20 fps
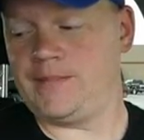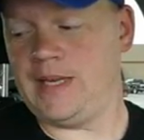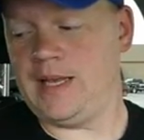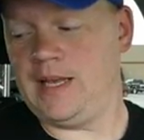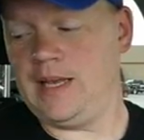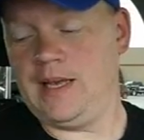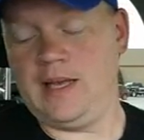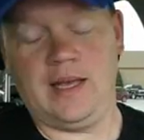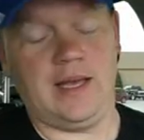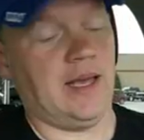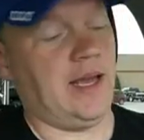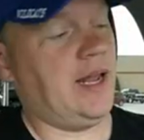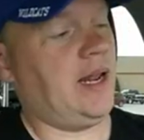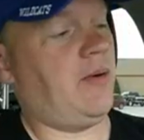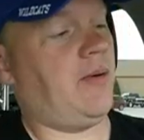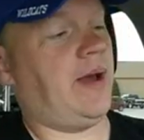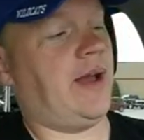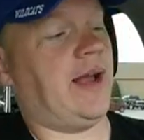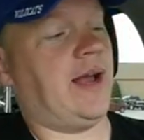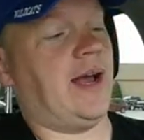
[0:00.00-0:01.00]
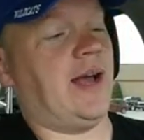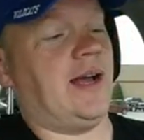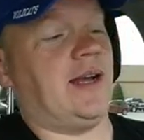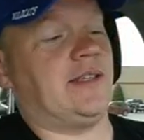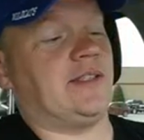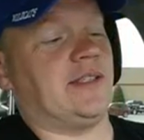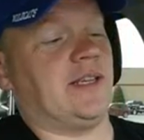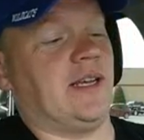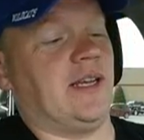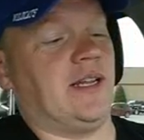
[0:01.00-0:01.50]
Anyway, guys,
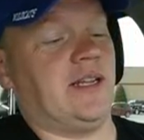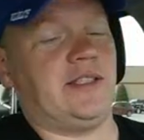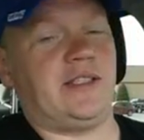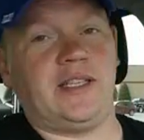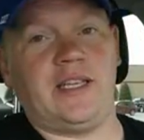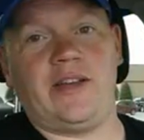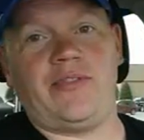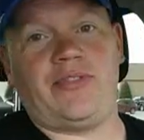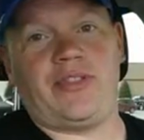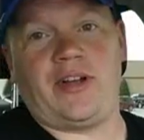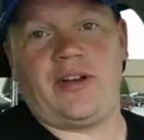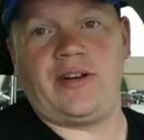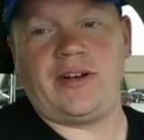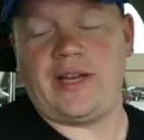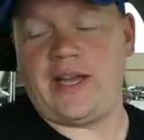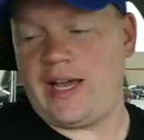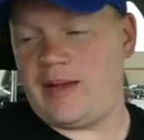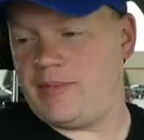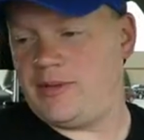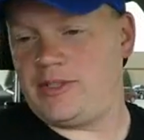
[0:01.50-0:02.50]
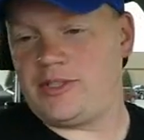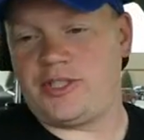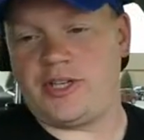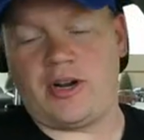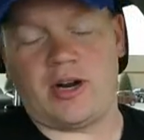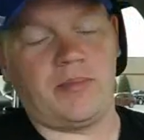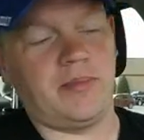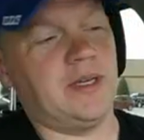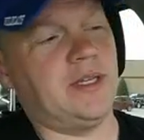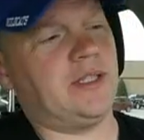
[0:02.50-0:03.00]
let's see if third time is a charm. This
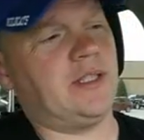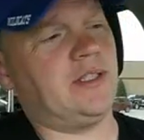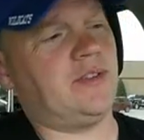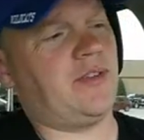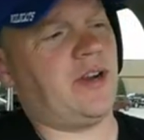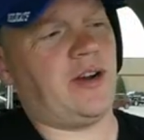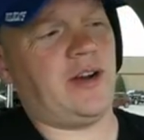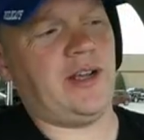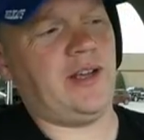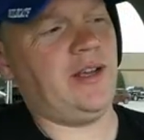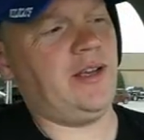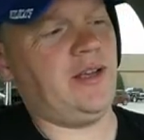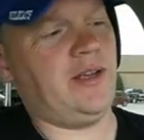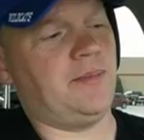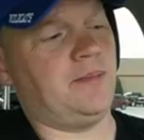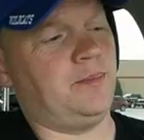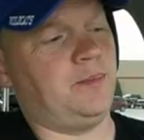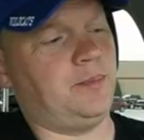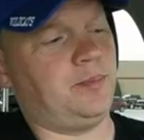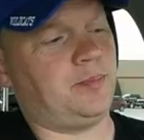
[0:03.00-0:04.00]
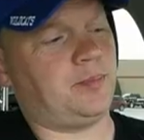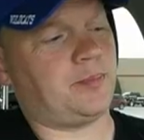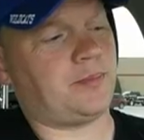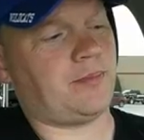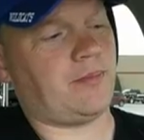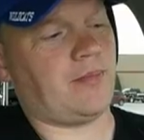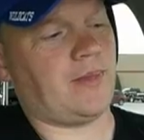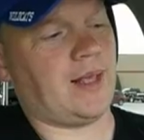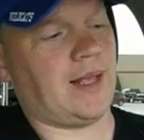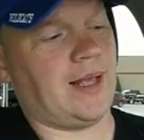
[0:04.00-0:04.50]
is very good.
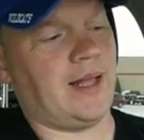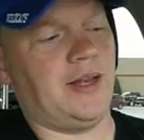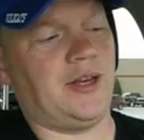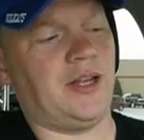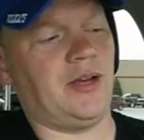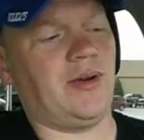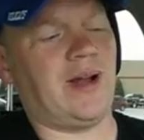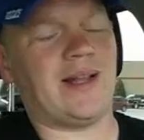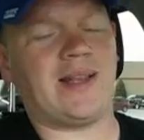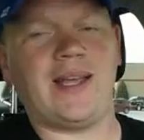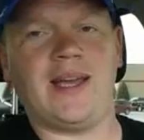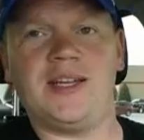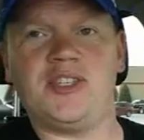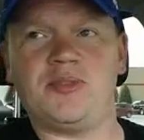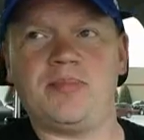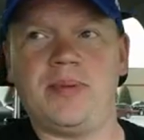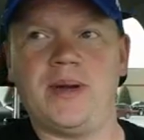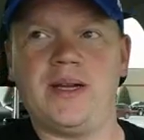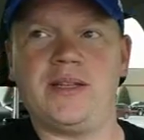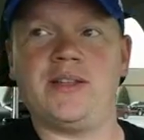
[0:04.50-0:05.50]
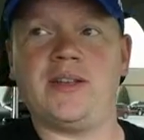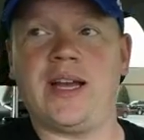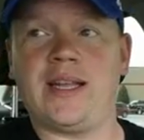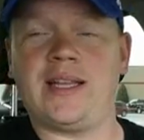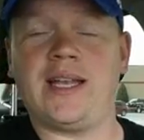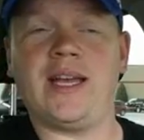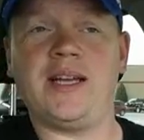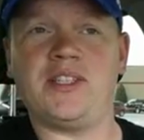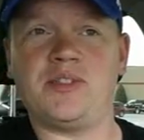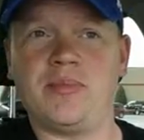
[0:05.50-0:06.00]
Do I taste
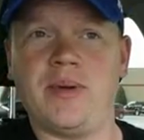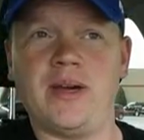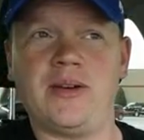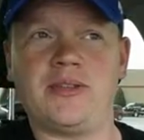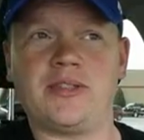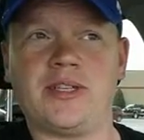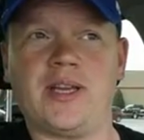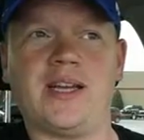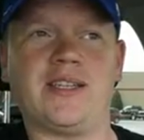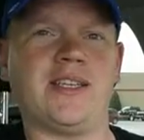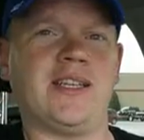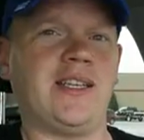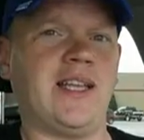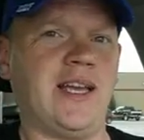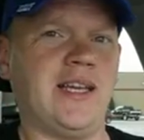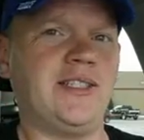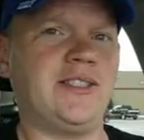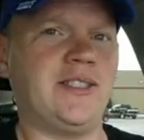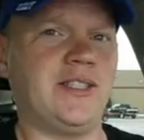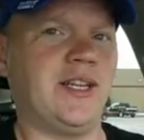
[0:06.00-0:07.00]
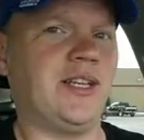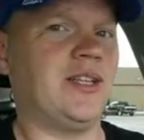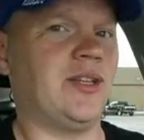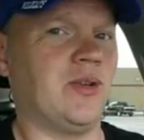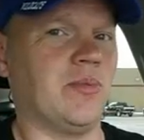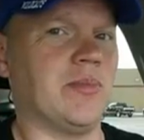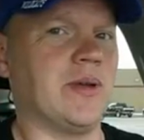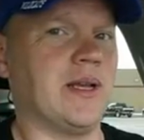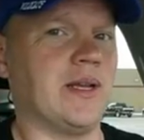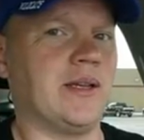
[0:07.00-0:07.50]
butterscotch? I taste it a little bit,
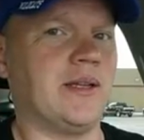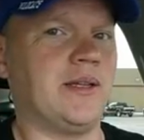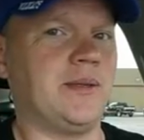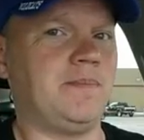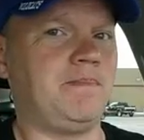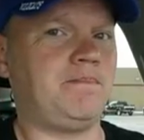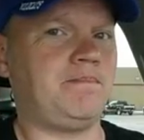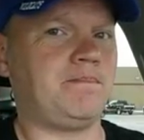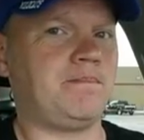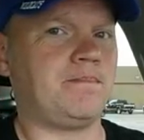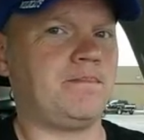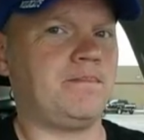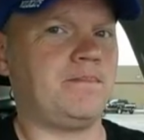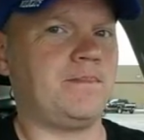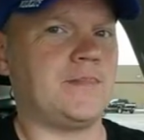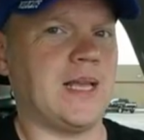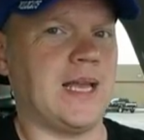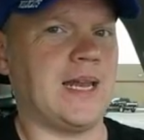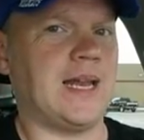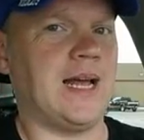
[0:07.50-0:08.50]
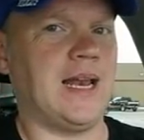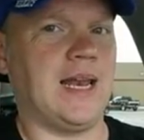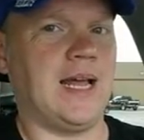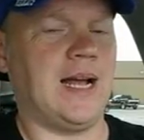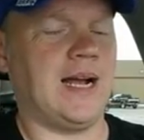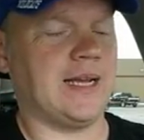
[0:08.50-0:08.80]
and I like it.